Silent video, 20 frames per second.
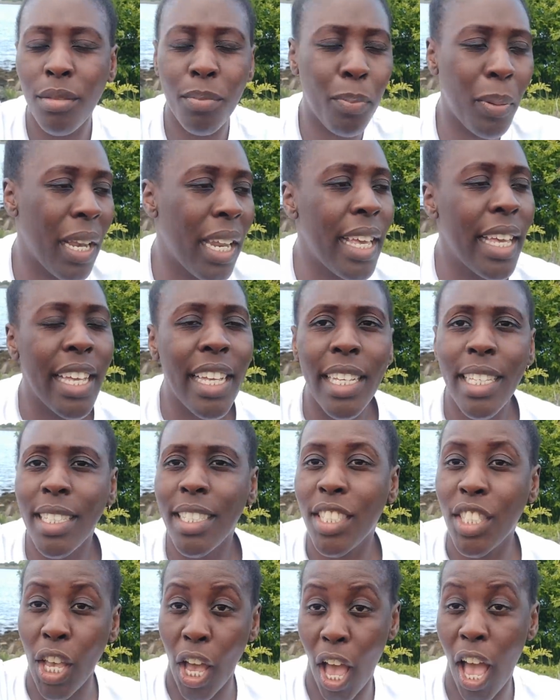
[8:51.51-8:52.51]
please
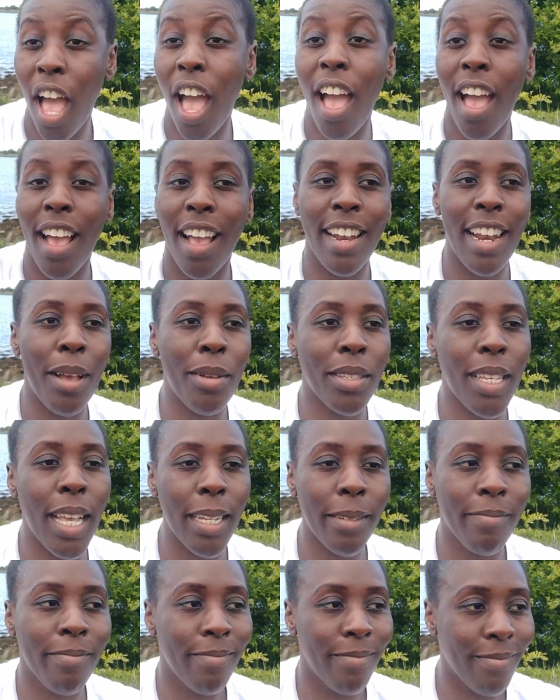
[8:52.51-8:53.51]
to her and I was like,
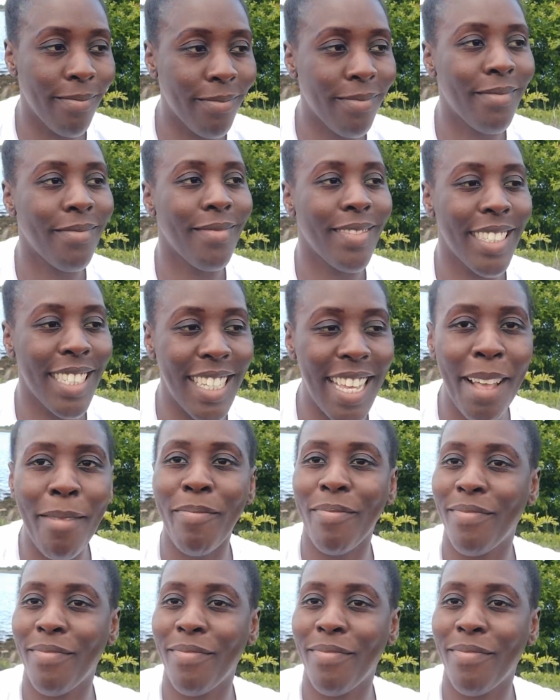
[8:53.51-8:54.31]
yep.